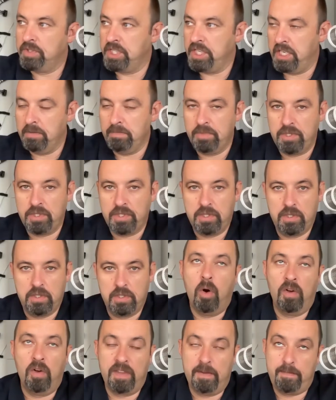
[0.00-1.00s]
Teams
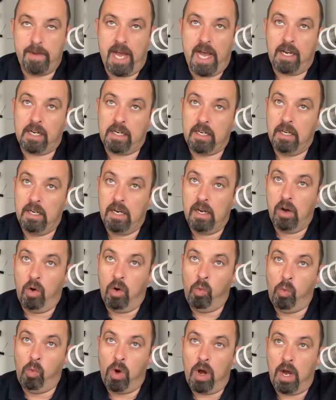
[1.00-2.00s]
on a Mac.
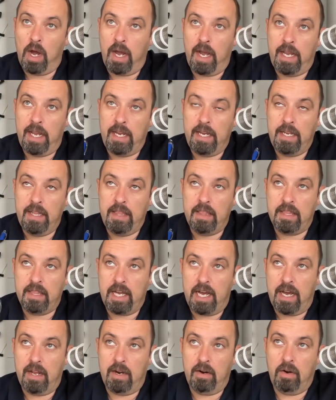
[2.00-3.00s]
Why
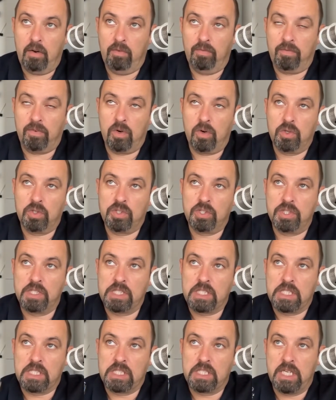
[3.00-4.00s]
that
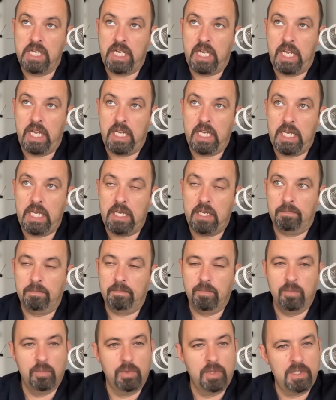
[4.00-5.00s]
versus, say,
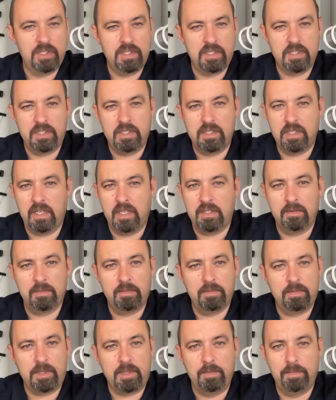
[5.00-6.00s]
what is this
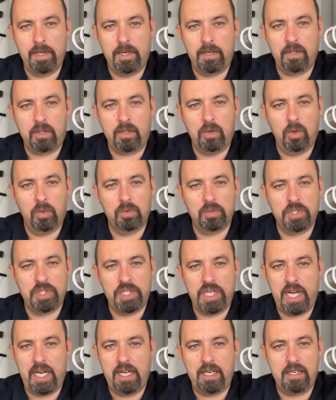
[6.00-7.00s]
other competitor called?
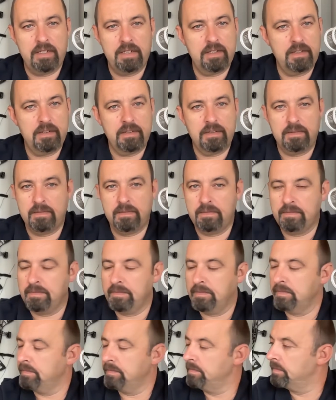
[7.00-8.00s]
Chat.
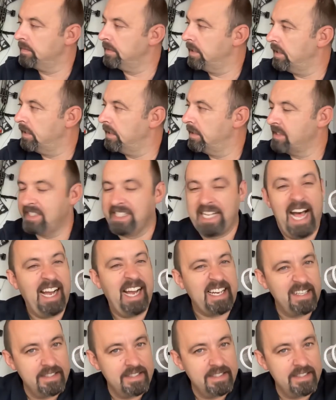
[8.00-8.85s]
Slack.